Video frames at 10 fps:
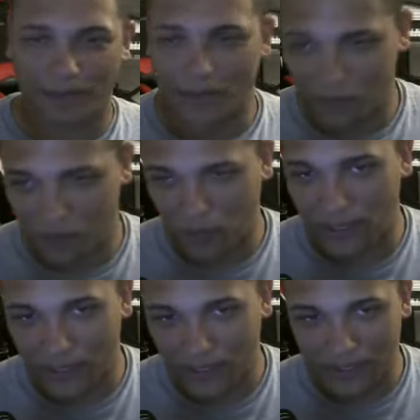It's
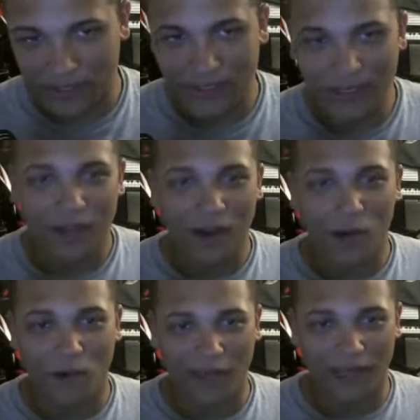pretty good.
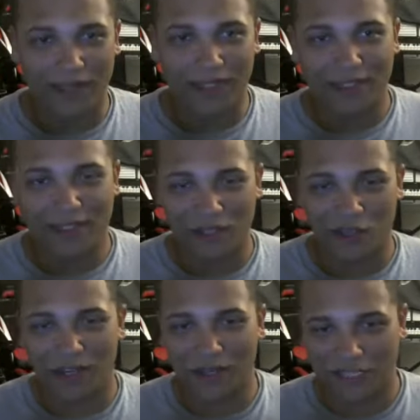Okay, so
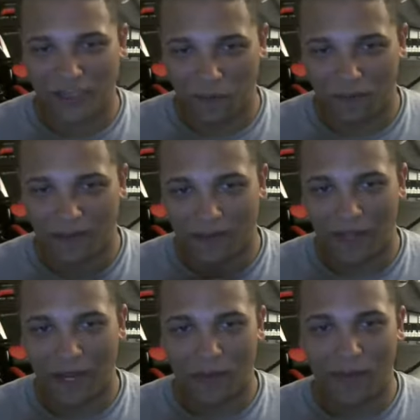here's something a
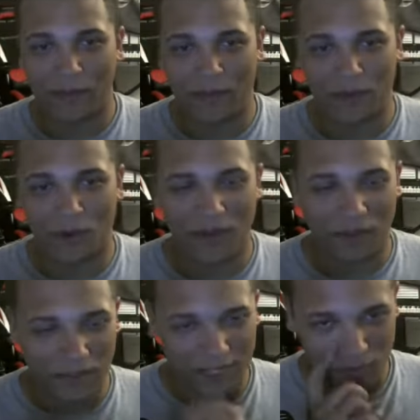lot of people don't
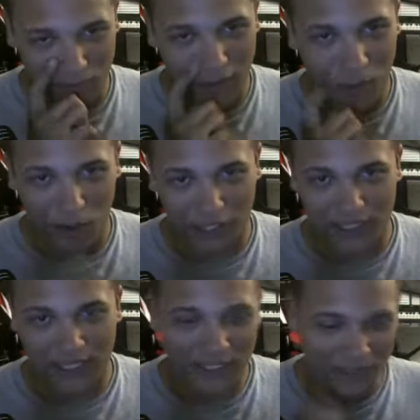miss when they watch
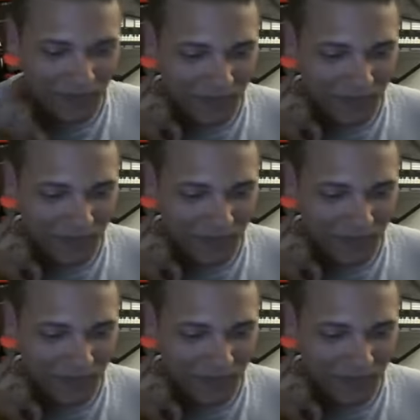it.